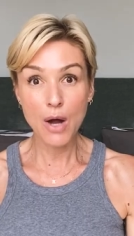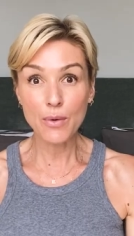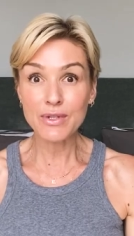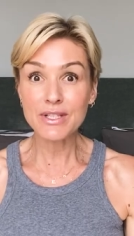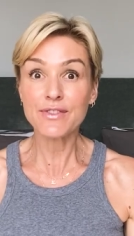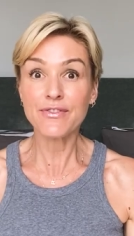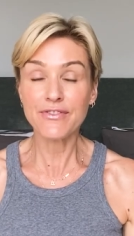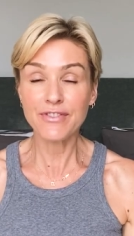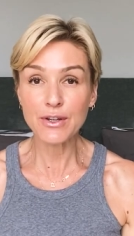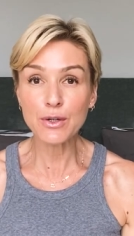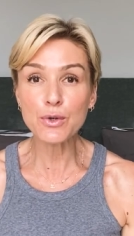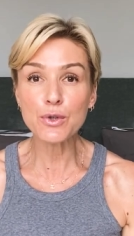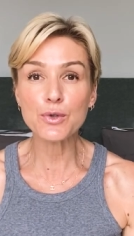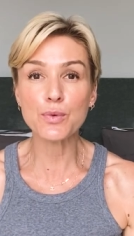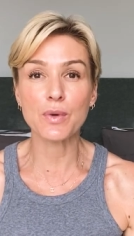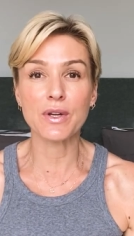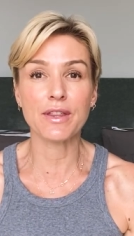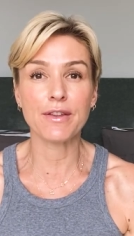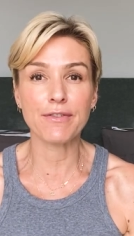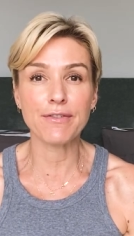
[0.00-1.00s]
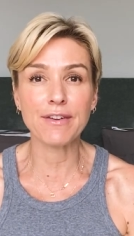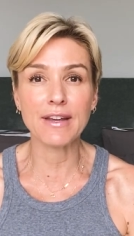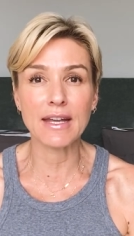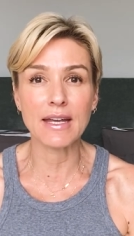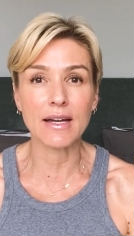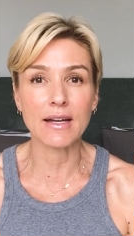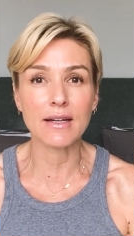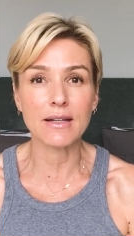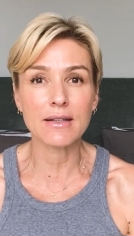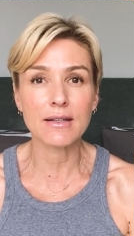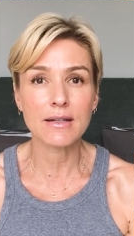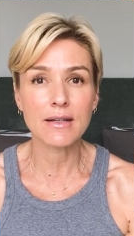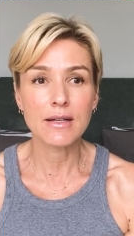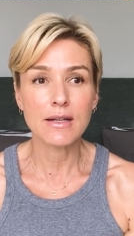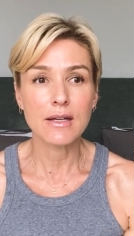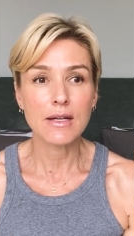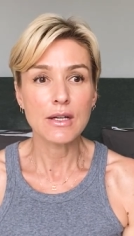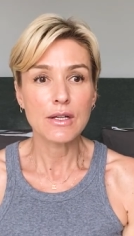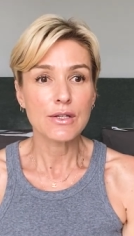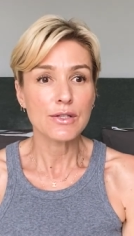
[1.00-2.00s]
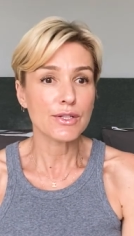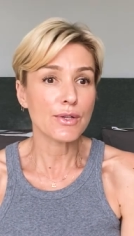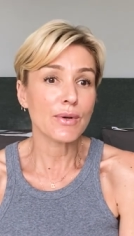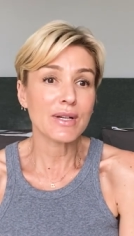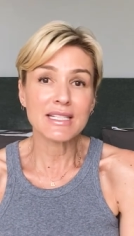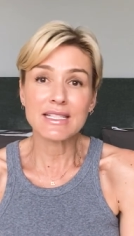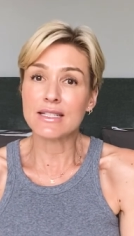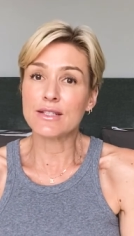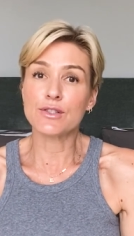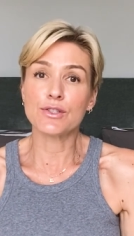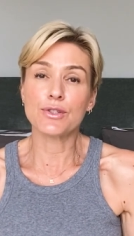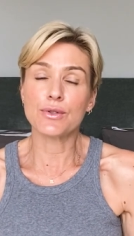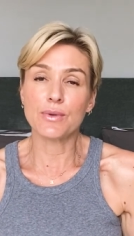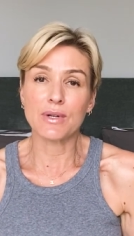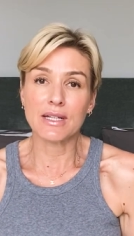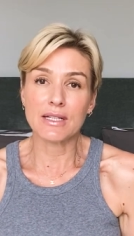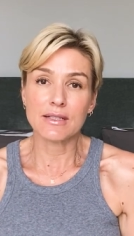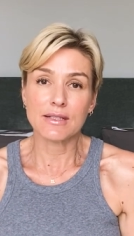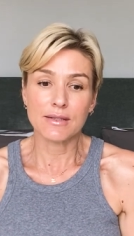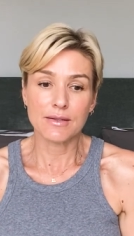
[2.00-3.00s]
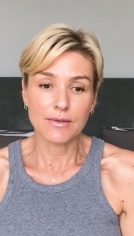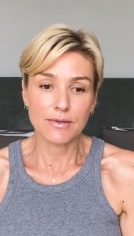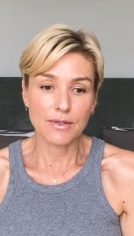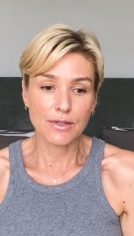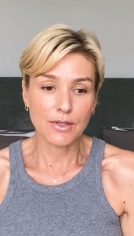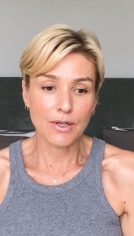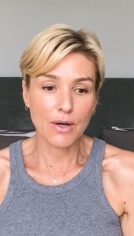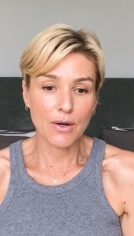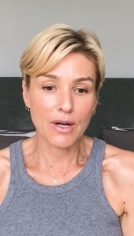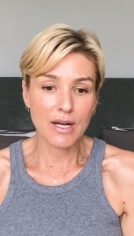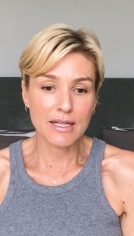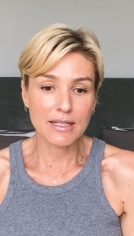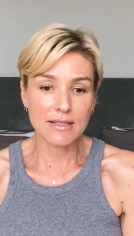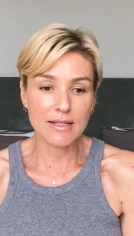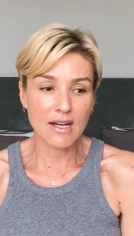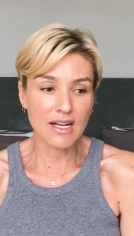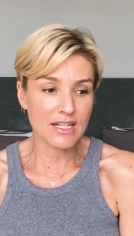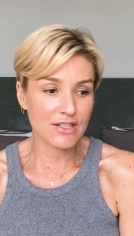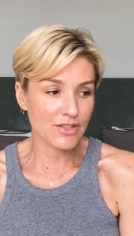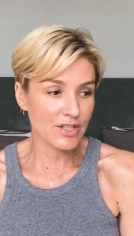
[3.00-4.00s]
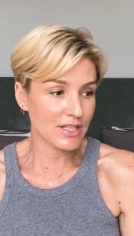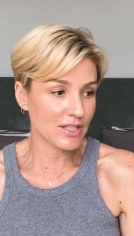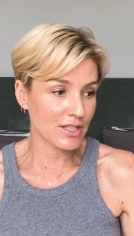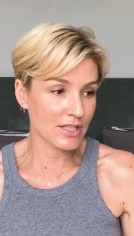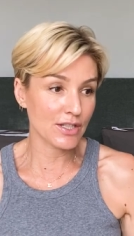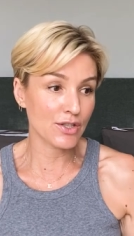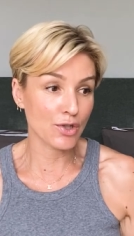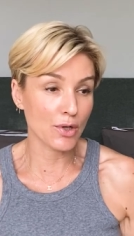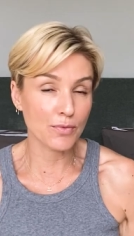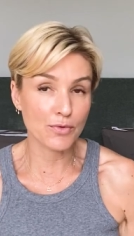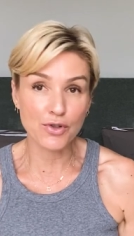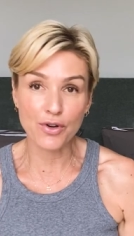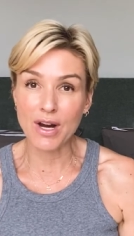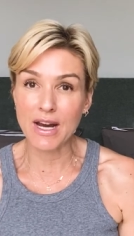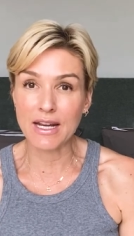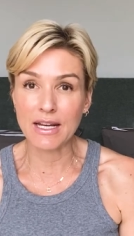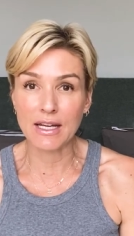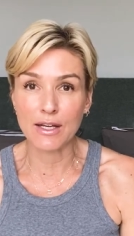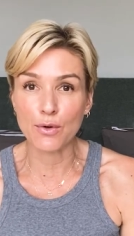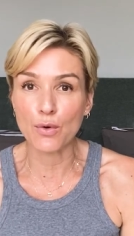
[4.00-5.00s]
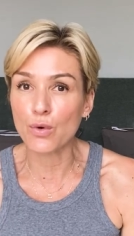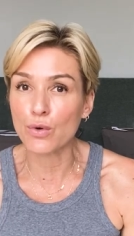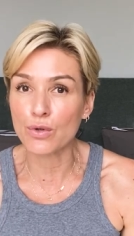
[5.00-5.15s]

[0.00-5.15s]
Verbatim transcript: I was filled with fear, so I didn't do it. You know, I, I actually just stopped training